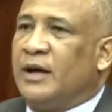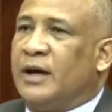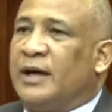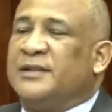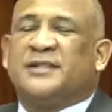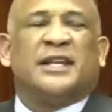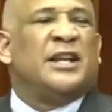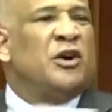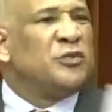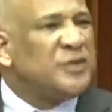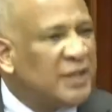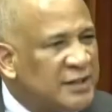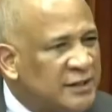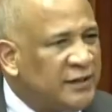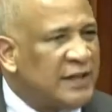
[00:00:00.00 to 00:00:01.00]
and saying how
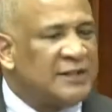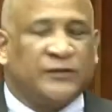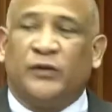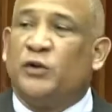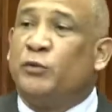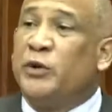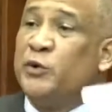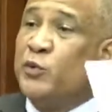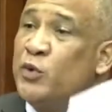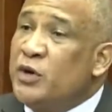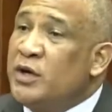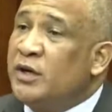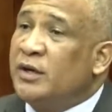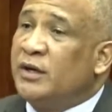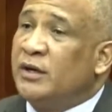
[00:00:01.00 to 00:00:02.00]
successful we
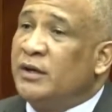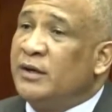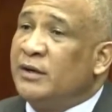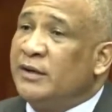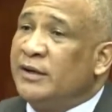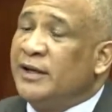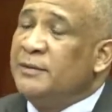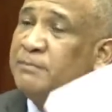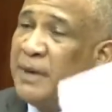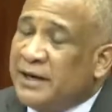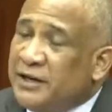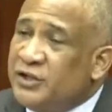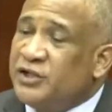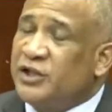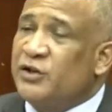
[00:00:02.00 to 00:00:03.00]
were in
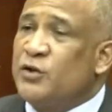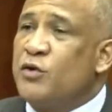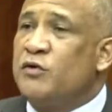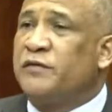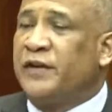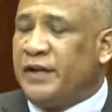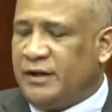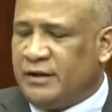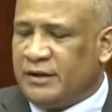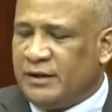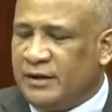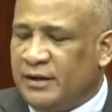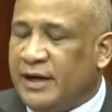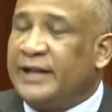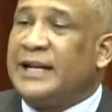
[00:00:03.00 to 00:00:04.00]
managing COVID
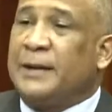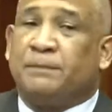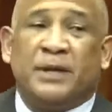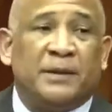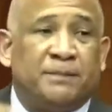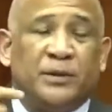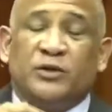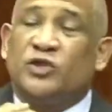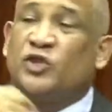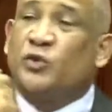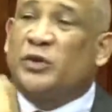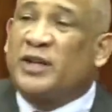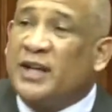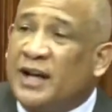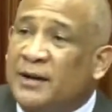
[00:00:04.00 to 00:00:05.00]
and that people
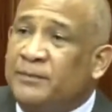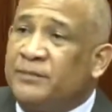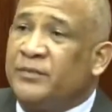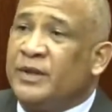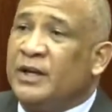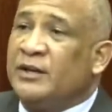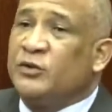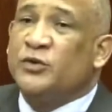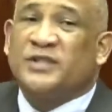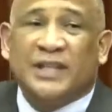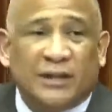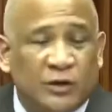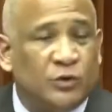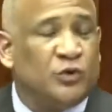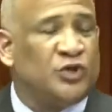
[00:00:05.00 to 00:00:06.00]
should come to
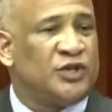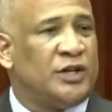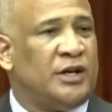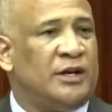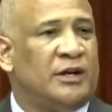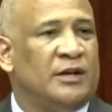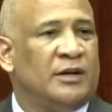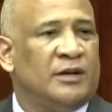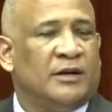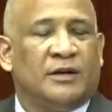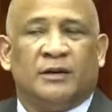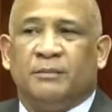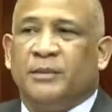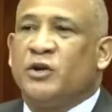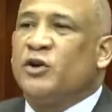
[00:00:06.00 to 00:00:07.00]
St. Lucia
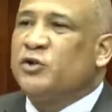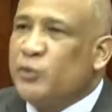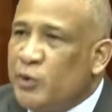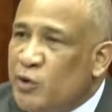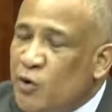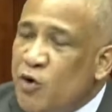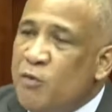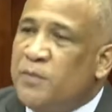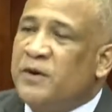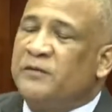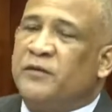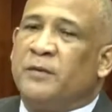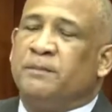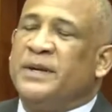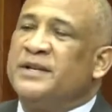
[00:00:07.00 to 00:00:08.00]
because we were open
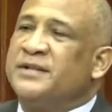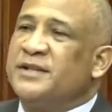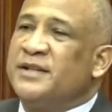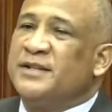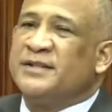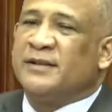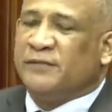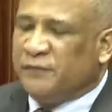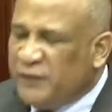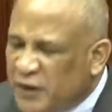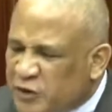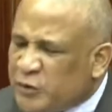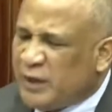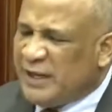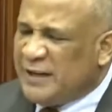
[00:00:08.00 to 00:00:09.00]
for business,
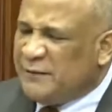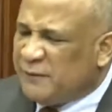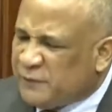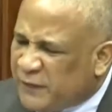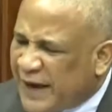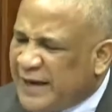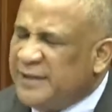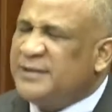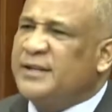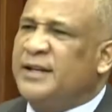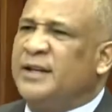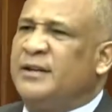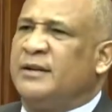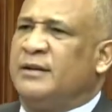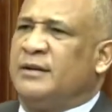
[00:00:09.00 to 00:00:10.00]
virtually
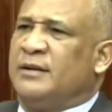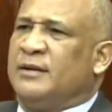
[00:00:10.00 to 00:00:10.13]
inviting